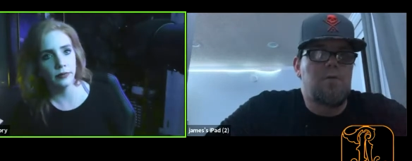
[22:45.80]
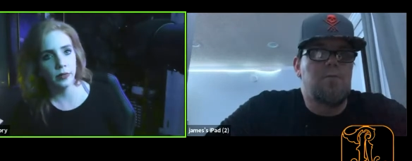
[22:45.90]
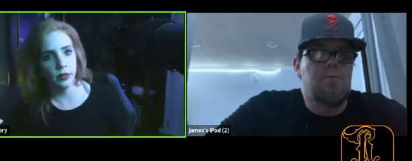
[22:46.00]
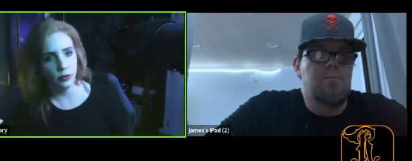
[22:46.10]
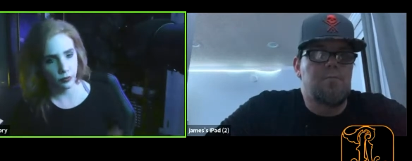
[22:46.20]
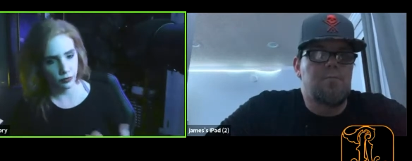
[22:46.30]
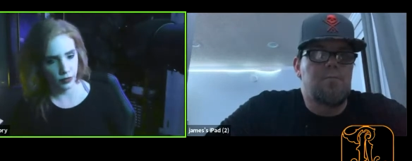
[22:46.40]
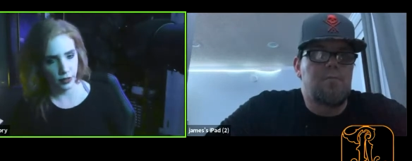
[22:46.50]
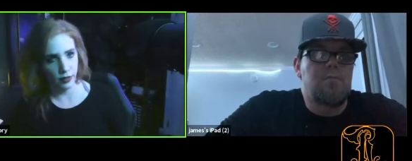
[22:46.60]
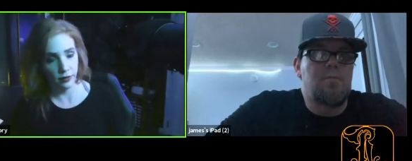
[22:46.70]
Speaker 1: you
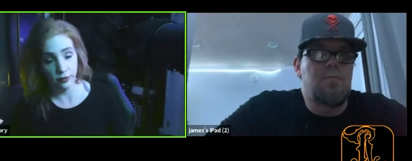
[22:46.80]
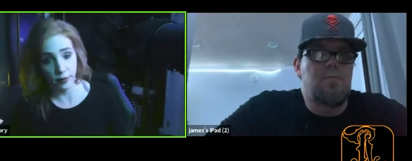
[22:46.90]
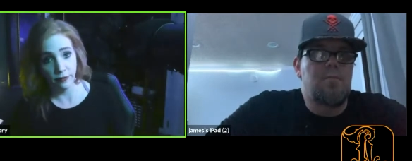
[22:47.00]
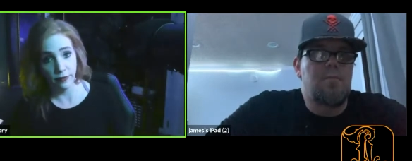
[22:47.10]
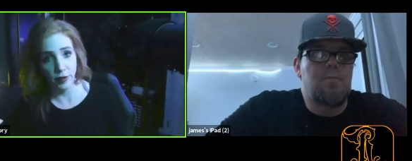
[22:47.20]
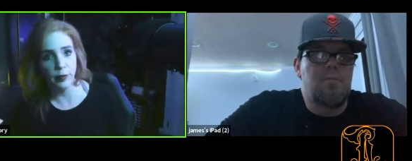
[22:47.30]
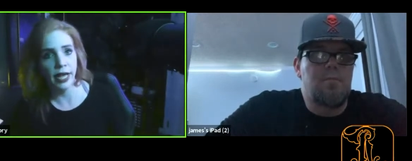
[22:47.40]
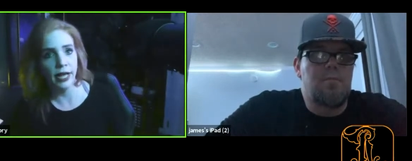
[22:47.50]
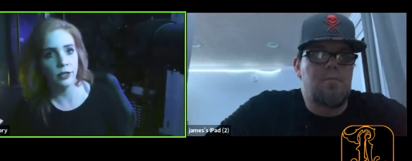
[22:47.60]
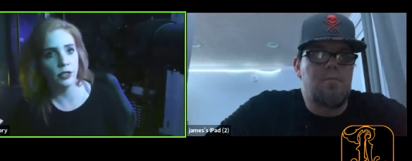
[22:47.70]
feel and you've been very
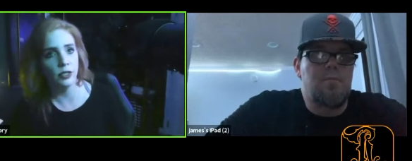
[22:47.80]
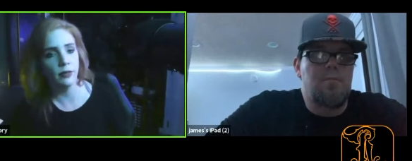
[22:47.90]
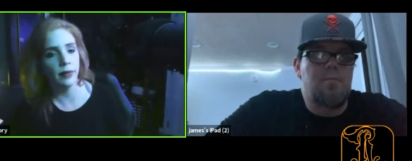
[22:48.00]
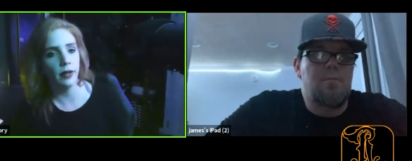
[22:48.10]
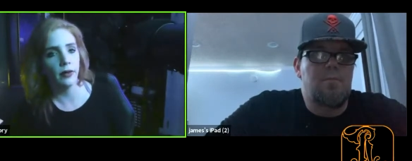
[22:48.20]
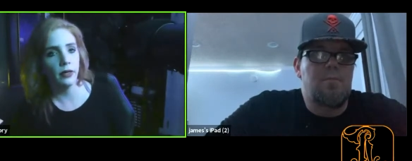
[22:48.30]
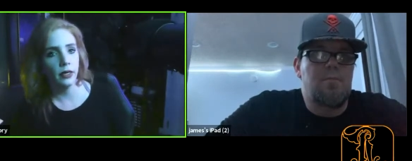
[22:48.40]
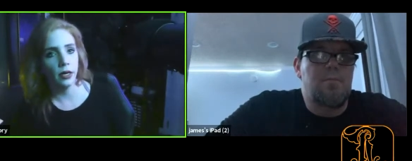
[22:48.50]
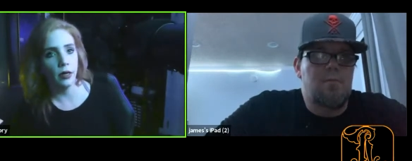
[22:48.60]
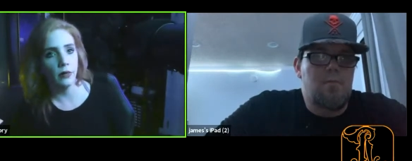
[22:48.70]
passionate about
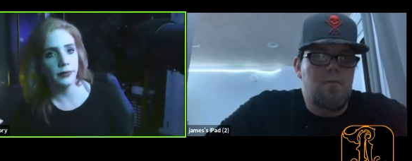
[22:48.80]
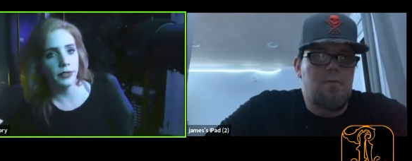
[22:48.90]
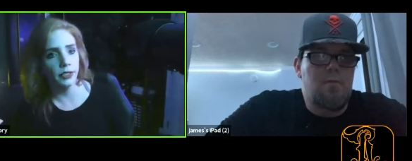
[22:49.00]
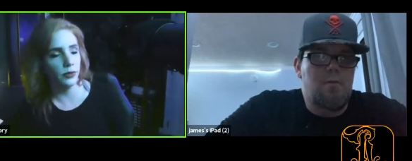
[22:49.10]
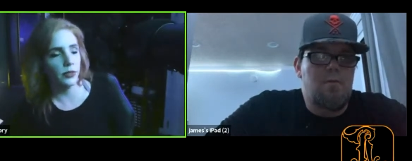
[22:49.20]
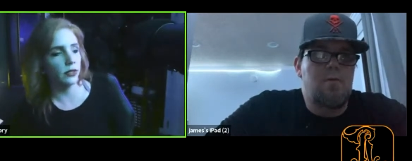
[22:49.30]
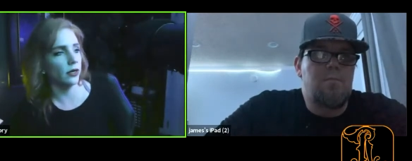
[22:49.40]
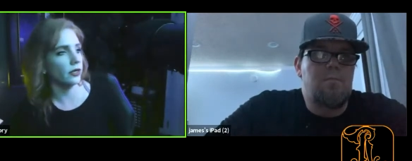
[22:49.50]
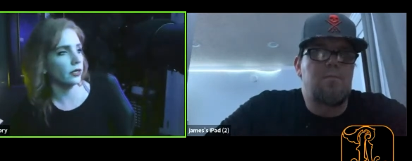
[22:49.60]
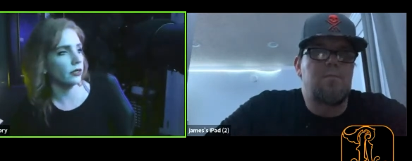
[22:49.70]
um, since we
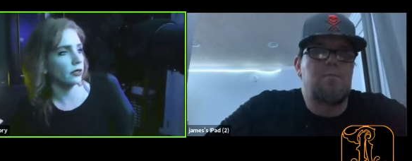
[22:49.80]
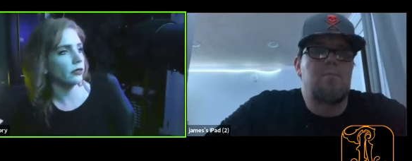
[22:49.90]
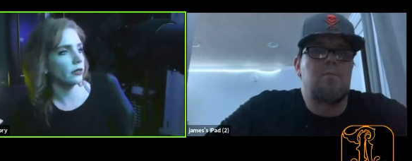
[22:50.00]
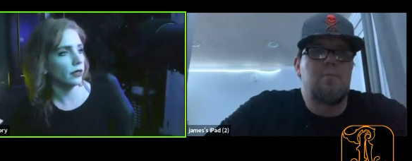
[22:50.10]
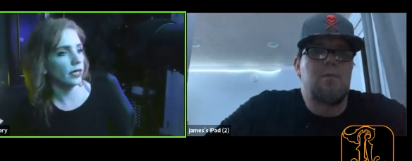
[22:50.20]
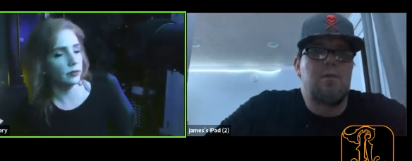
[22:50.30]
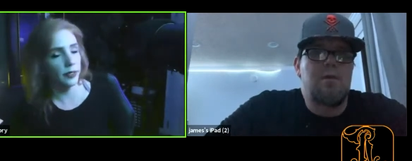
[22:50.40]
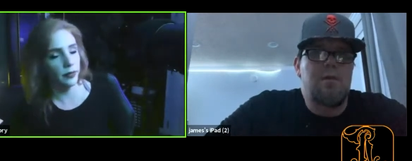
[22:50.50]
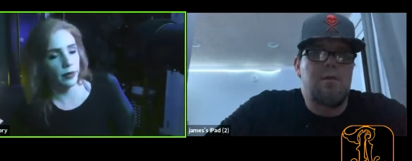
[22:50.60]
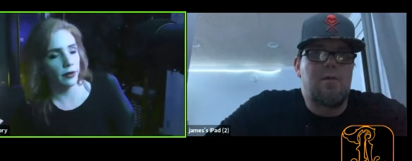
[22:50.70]
started as being
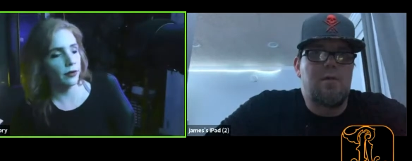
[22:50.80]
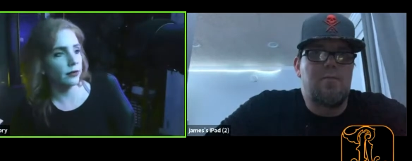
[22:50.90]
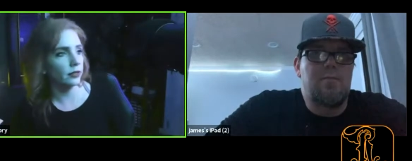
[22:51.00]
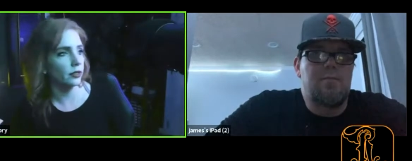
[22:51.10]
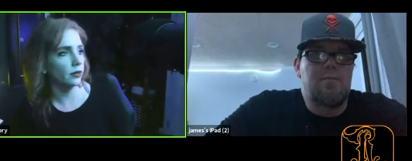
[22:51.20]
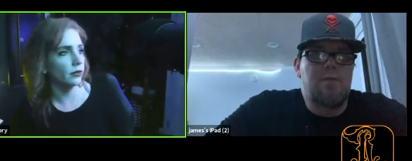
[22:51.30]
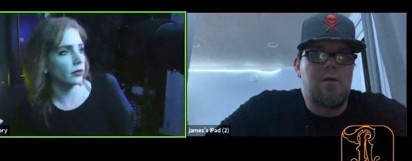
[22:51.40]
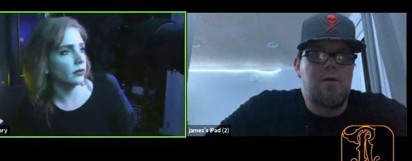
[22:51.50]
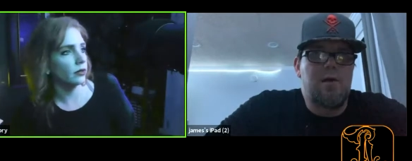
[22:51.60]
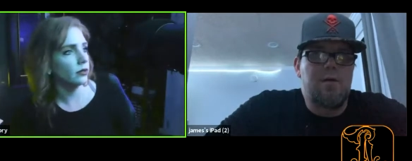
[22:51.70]
better, you know.
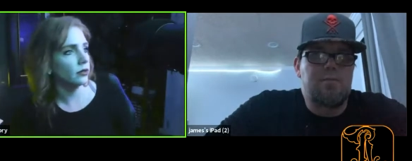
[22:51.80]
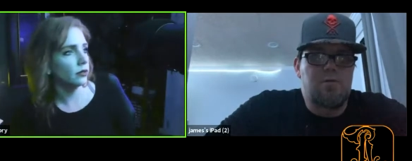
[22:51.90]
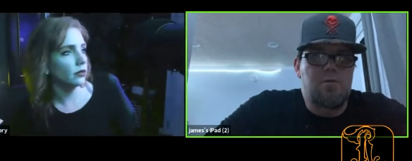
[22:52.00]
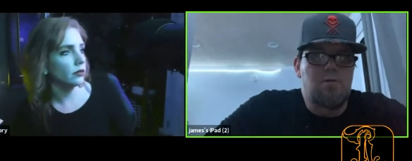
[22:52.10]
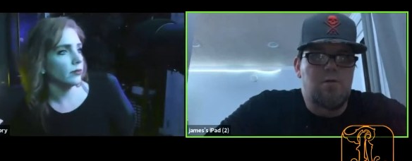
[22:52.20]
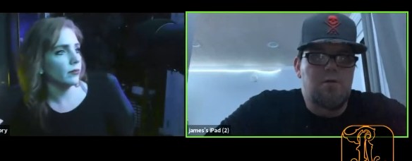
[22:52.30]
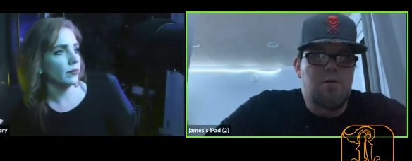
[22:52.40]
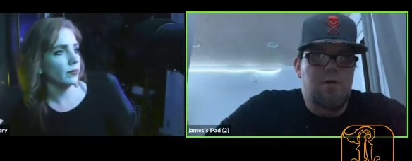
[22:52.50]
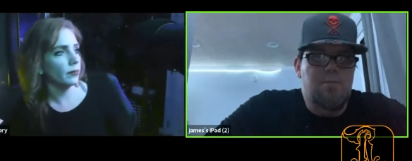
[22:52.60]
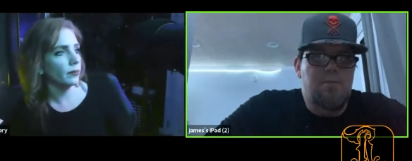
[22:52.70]

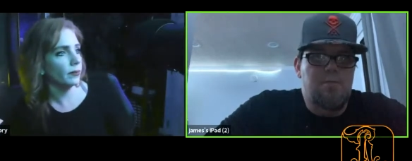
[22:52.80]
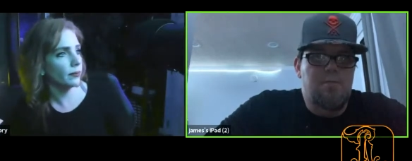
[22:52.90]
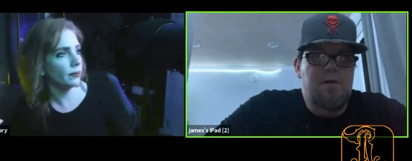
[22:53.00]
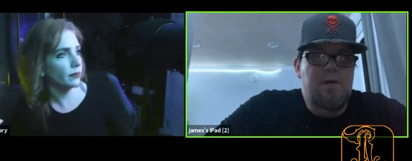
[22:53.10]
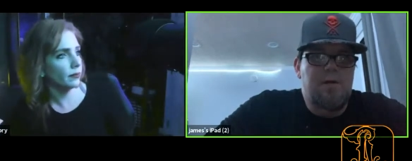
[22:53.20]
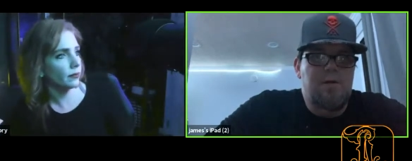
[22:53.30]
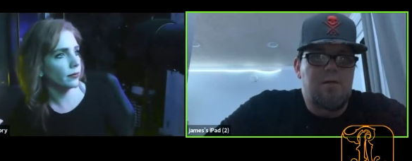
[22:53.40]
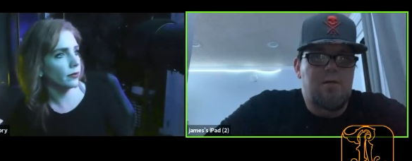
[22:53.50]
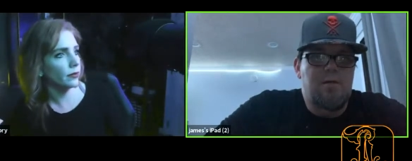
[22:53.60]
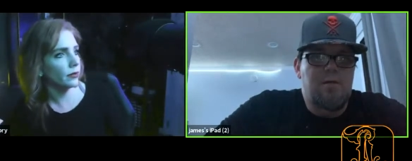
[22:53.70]
Speaker 2: Absolutely. Um, back
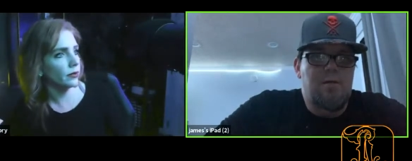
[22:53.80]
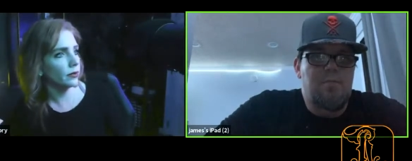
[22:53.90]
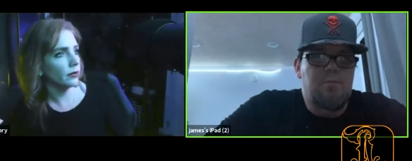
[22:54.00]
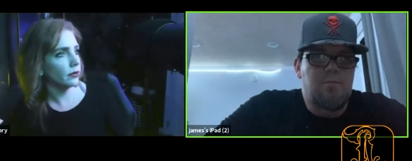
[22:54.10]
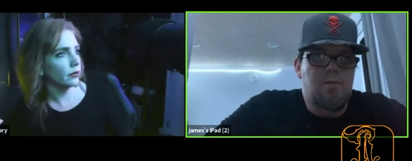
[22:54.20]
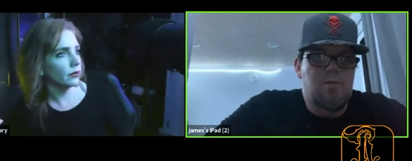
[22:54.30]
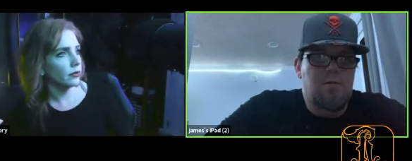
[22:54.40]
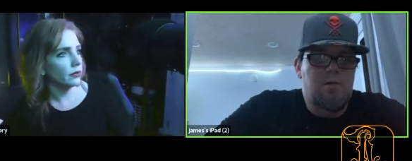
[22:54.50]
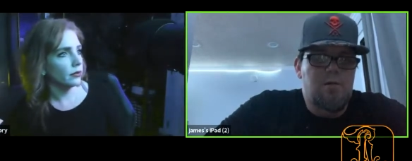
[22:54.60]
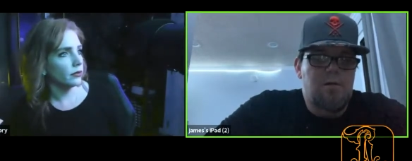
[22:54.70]
in. Um,
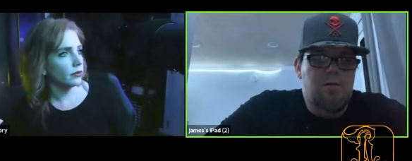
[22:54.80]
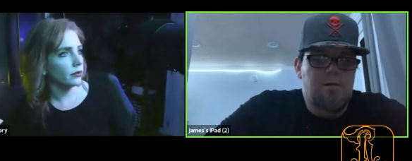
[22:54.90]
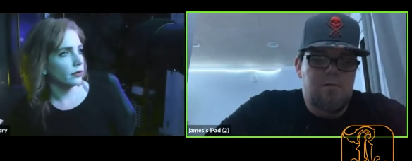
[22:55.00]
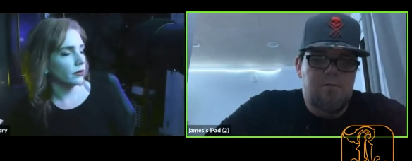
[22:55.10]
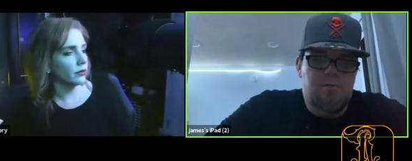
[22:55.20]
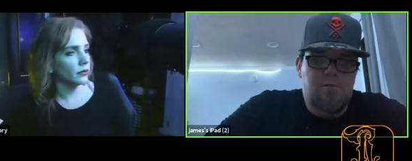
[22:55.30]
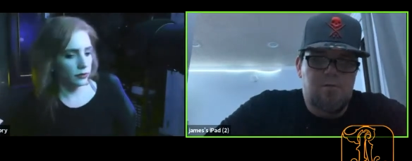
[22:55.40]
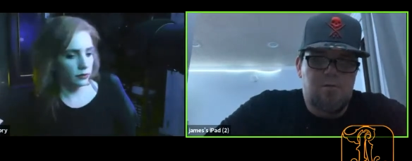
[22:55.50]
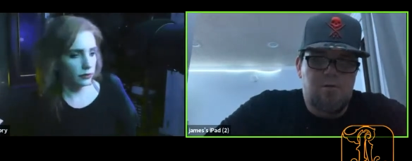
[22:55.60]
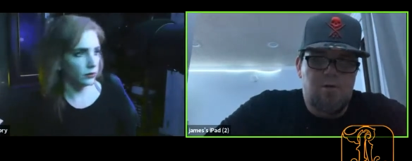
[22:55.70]
in
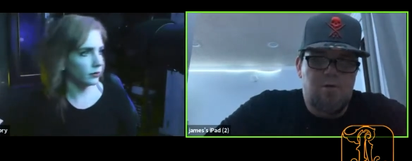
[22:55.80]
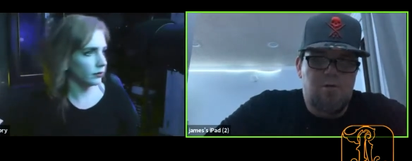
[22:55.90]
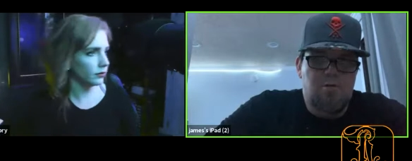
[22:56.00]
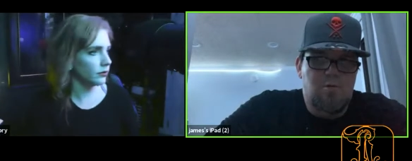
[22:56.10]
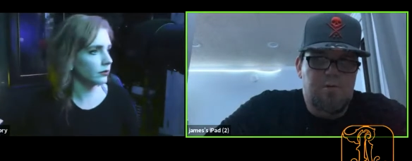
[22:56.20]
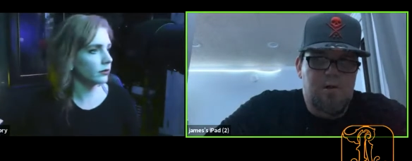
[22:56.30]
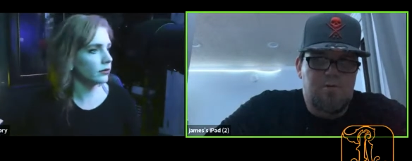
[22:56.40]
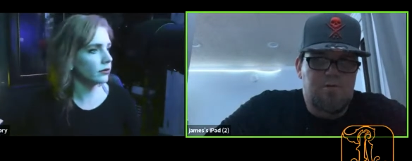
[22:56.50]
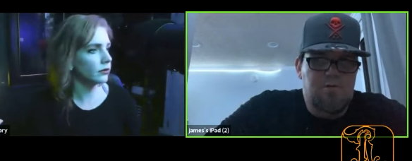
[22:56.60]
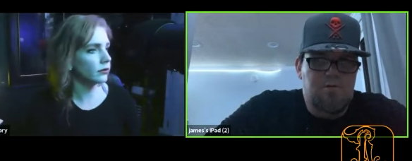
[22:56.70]
to the early two
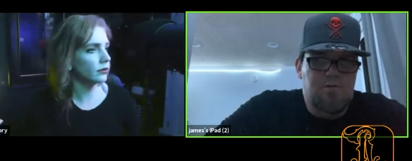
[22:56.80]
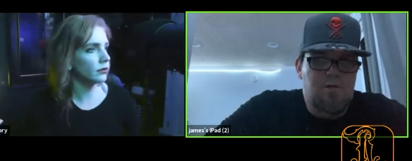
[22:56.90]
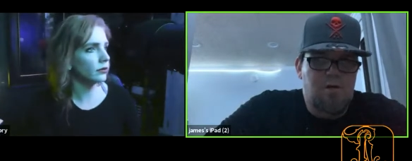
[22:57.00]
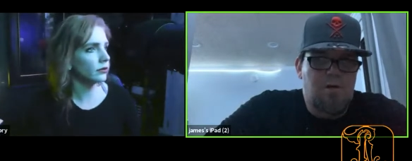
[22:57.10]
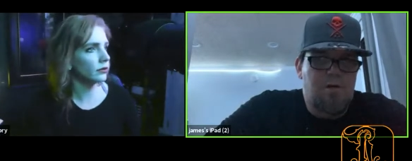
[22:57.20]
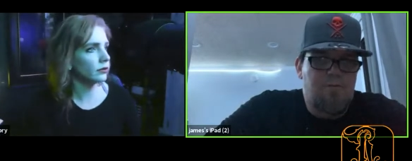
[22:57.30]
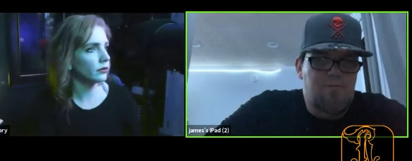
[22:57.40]
thousands, our